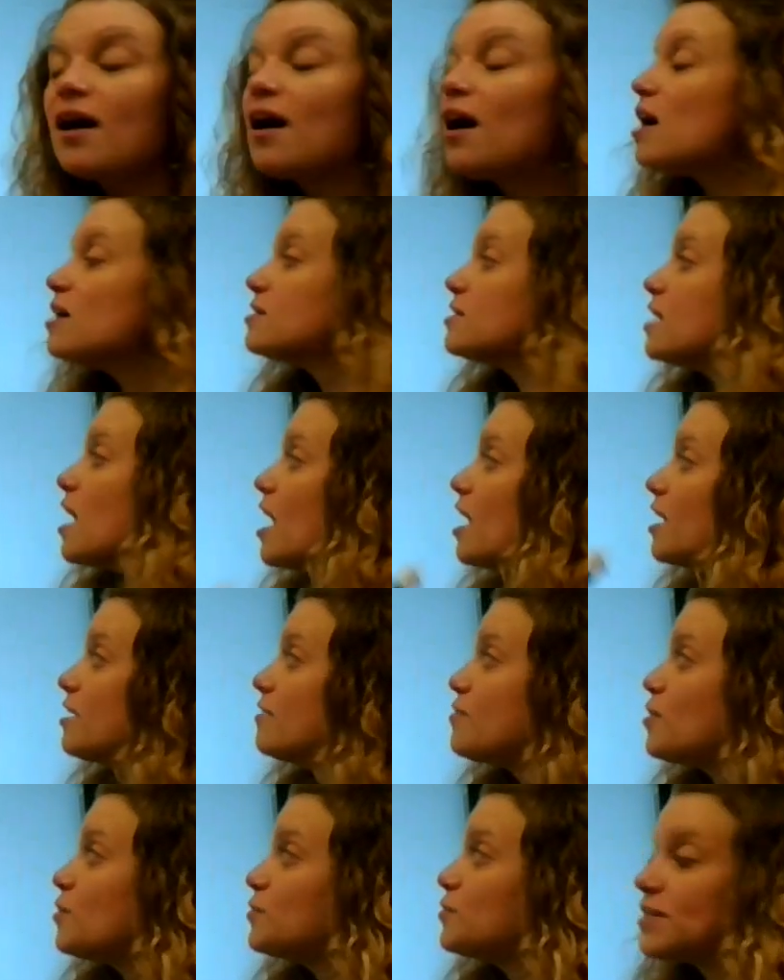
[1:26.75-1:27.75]
A lot
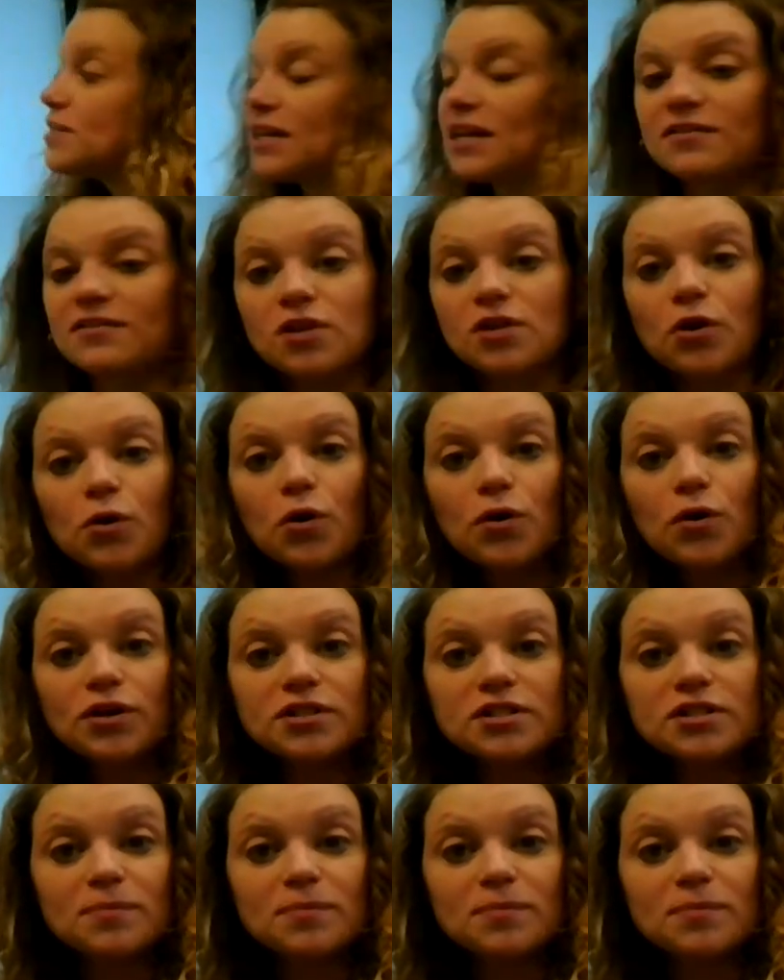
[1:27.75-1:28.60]
of those things are going